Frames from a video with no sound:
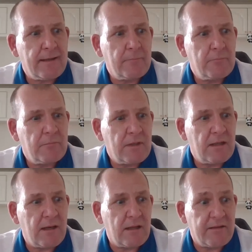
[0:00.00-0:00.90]

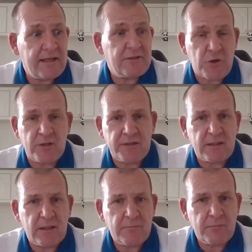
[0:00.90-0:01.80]
And they
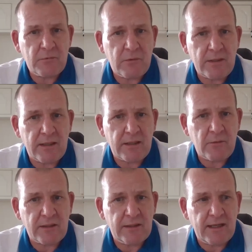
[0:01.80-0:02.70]
joined the club
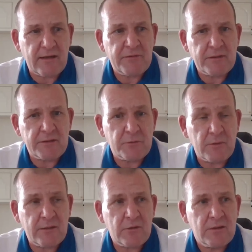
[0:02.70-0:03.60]
quickly after it
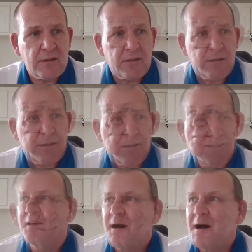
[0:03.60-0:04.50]
as well.
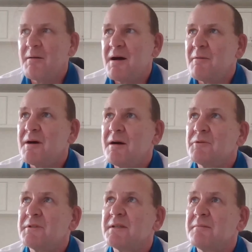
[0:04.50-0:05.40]
I
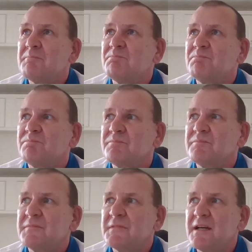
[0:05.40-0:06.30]
would
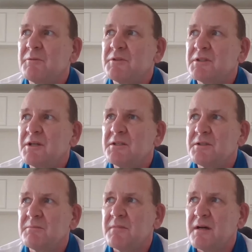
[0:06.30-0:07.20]

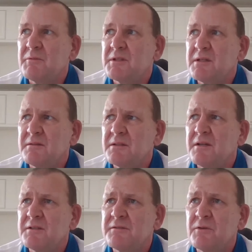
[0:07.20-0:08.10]

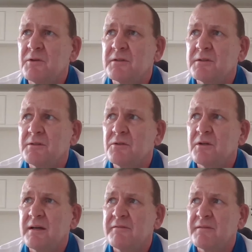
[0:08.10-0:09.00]
encourage folk,
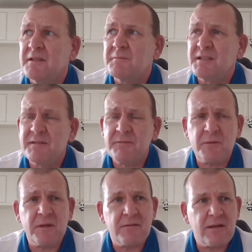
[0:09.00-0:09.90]
you know,
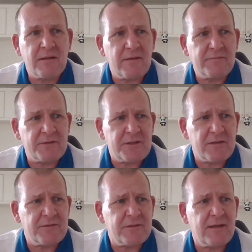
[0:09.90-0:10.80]
especially
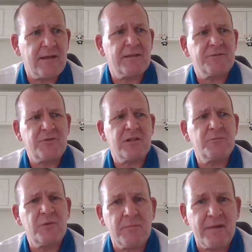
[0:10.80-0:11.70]
if they're
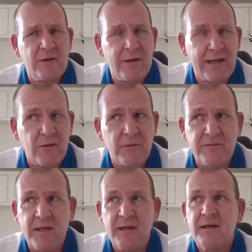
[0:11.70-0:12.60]
struggling with their mental
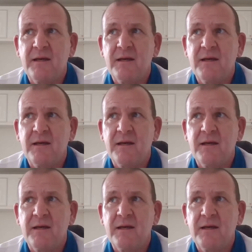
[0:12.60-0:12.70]
health.